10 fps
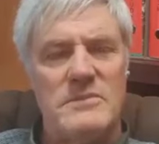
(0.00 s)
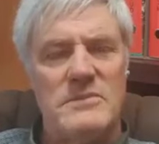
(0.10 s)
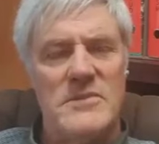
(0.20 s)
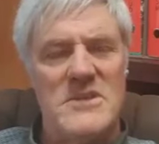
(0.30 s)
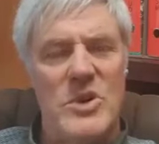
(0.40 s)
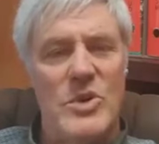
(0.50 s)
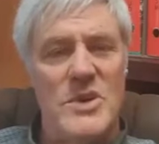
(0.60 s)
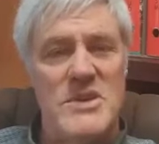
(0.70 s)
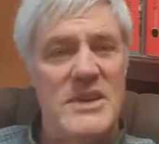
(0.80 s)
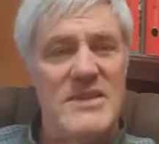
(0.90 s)
And so what
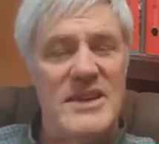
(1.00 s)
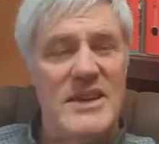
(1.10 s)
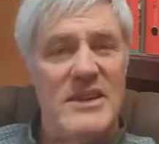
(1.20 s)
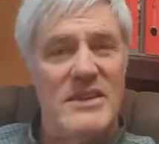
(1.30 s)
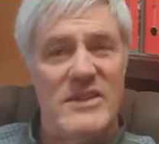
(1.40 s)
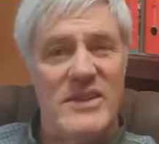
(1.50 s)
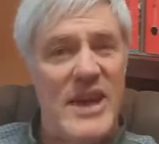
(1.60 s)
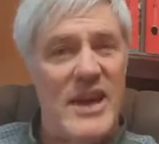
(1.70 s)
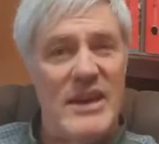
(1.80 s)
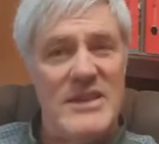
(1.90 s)
is Ezekiel
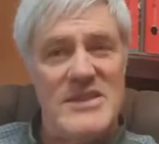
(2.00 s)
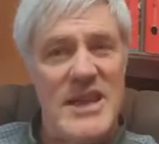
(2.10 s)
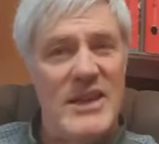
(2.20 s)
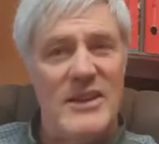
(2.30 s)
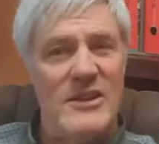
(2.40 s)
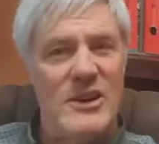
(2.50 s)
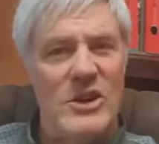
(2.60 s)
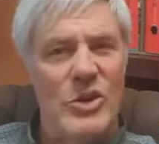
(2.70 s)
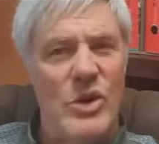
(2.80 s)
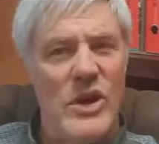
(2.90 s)
saying? He's saying that the
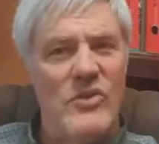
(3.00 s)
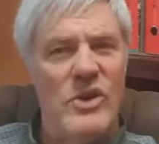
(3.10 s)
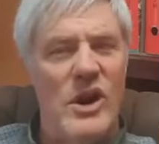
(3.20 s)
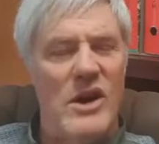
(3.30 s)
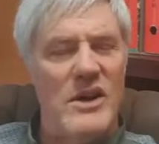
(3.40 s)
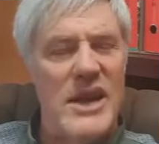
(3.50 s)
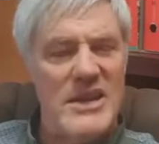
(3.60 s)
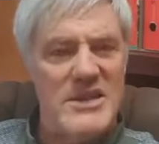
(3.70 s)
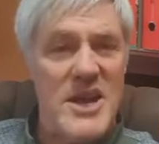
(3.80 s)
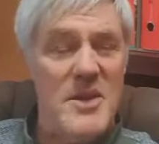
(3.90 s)
glory of God,
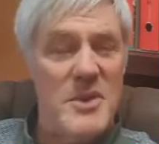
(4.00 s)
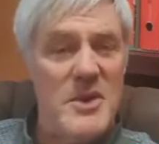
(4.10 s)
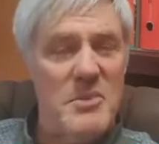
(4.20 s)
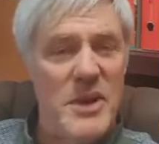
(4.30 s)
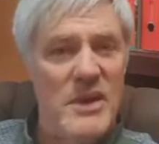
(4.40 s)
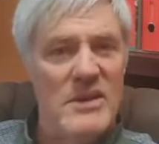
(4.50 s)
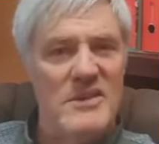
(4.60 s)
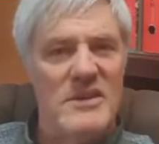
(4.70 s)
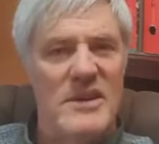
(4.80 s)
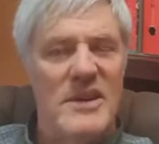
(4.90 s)
next time it
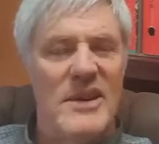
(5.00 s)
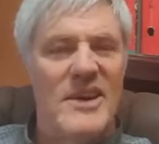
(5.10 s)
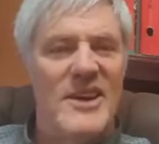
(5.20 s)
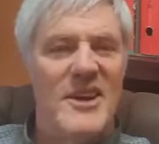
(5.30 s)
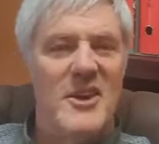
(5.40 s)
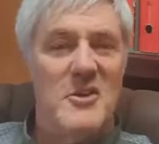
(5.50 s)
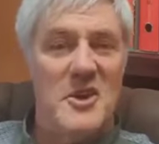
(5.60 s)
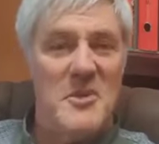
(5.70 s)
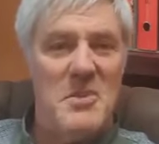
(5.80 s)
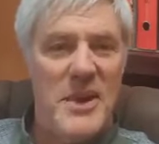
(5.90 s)
appears, it will
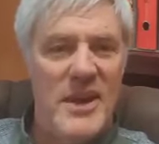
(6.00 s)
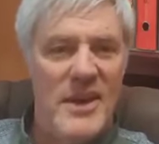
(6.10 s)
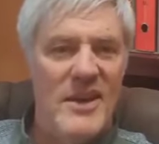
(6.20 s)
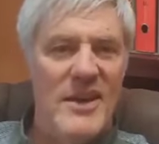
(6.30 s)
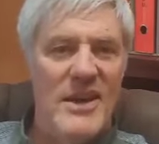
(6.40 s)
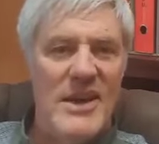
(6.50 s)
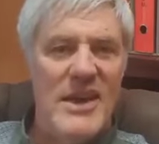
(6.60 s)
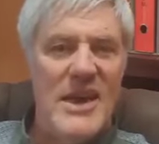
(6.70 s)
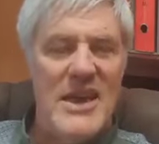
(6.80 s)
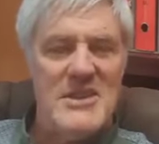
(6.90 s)
appear
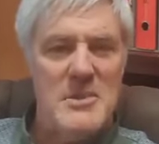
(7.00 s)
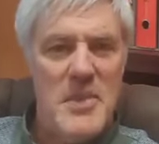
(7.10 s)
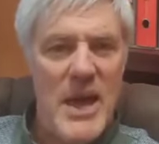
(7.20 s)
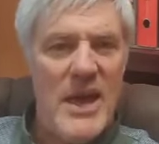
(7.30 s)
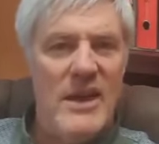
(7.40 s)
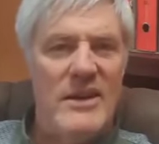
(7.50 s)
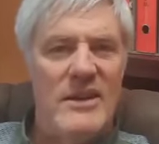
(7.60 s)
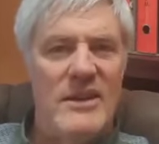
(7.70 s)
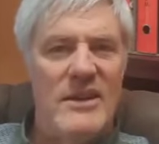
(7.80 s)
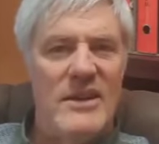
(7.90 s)
as a man.
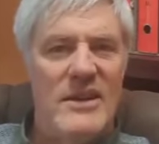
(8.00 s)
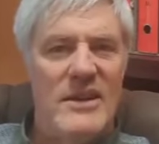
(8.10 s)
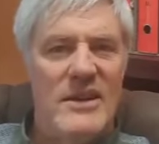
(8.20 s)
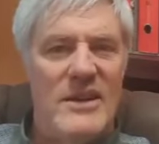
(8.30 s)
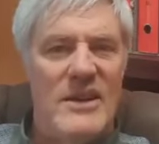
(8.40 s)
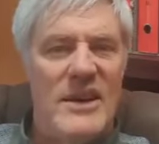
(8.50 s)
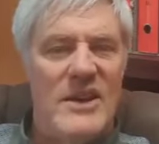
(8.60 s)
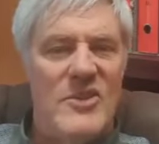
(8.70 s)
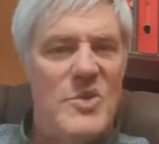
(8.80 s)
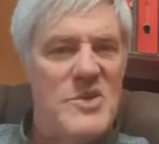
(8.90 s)
And
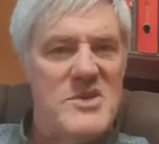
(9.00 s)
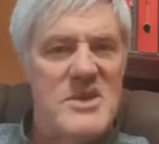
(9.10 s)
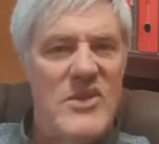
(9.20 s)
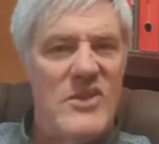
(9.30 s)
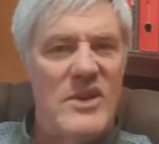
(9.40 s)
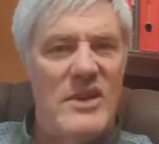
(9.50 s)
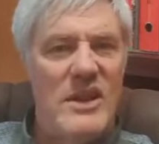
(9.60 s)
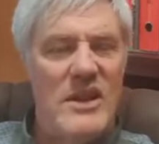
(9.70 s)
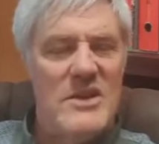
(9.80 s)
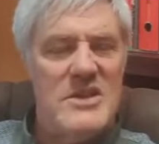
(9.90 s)
of course,
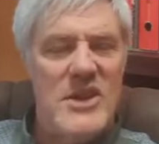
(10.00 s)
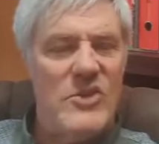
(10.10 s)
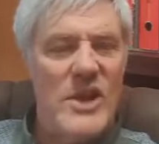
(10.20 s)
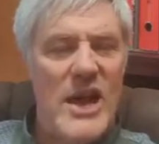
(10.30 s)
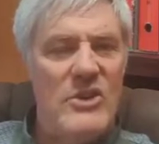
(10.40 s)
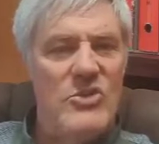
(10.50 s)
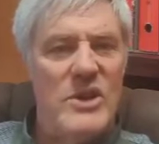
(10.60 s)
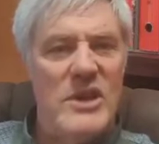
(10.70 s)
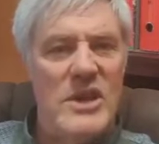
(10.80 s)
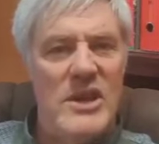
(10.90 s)
several
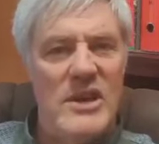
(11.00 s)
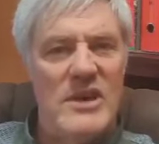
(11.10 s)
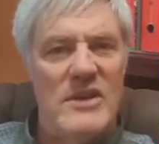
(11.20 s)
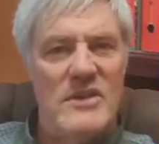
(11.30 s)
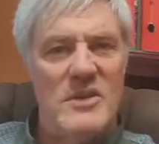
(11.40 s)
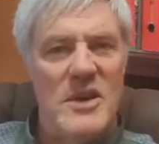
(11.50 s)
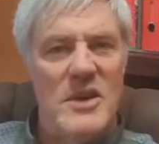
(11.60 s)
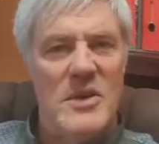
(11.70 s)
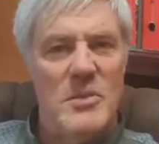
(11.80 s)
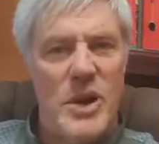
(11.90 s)
hundred years
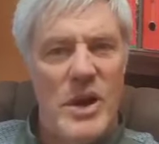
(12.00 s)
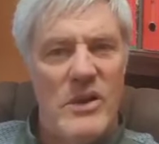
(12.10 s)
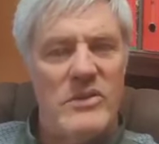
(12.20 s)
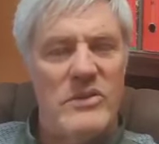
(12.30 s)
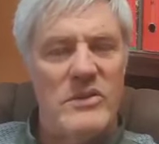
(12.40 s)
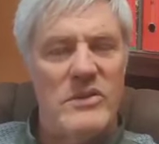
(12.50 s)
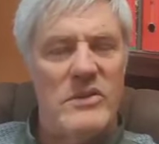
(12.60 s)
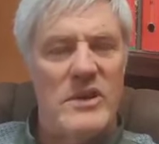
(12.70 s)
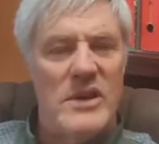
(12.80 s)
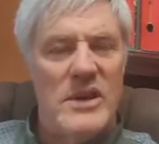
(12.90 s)
passes
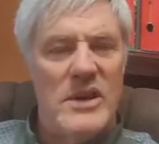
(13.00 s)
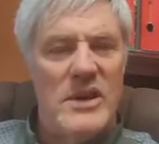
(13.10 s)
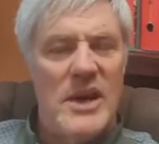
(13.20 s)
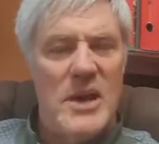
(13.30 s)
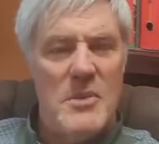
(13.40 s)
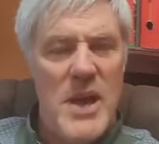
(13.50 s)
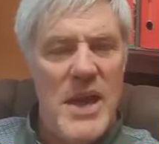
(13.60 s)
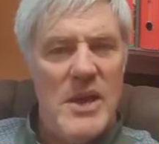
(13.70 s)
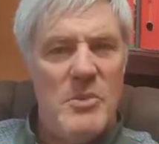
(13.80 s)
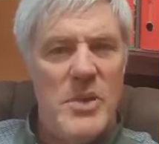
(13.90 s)
and a
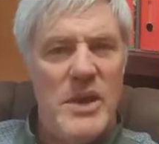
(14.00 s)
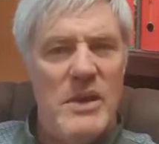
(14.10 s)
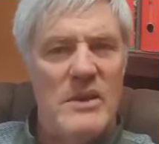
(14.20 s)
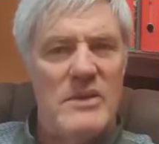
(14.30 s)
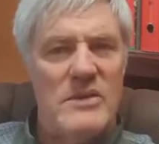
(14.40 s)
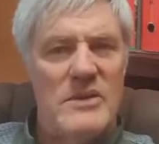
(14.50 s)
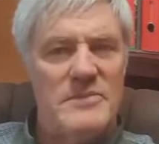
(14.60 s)
man appears.